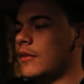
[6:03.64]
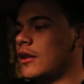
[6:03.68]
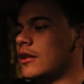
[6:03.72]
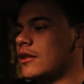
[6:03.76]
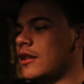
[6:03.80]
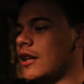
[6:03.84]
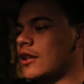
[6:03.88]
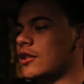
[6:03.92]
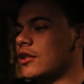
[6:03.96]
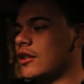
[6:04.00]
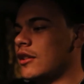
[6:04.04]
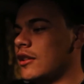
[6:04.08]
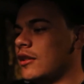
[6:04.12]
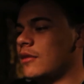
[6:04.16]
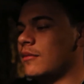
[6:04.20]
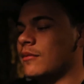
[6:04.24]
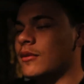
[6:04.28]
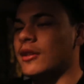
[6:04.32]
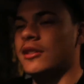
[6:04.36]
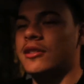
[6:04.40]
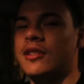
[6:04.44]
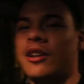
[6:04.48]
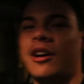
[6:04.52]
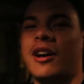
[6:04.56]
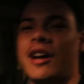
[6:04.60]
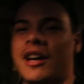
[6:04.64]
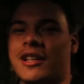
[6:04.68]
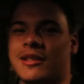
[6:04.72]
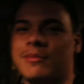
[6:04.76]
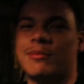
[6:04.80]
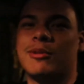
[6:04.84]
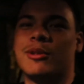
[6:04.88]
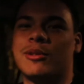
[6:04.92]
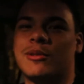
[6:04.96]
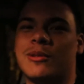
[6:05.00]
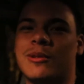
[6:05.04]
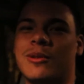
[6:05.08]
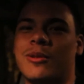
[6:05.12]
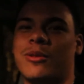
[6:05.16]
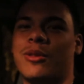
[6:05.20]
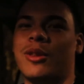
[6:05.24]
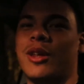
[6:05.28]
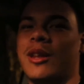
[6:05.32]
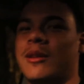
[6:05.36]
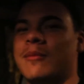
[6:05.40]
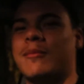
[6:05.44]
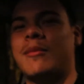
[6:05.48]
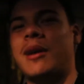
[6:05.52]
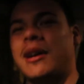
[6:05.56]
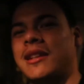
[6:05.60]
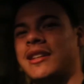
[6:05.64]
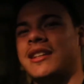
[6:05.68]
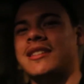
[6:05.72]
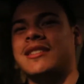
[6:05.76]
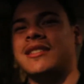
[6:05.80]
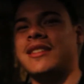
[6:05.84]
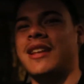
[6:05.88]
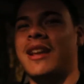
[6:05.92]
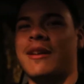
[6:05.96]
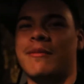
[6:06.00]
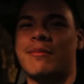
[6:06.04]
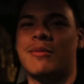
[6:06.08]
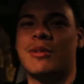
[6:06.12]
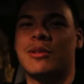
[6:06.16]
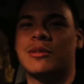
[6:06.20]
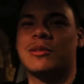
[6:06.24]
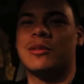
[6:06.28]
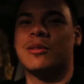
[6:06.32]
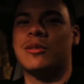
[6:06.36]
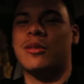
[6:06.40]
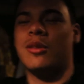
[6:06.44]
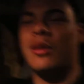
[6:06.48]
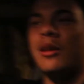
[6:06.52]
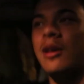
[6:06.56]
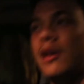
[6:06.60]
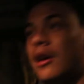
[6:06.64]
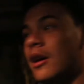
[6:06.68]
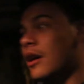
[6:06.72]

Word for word: it's actually, this car has Bluetooth and mine doesn't have Bluetooth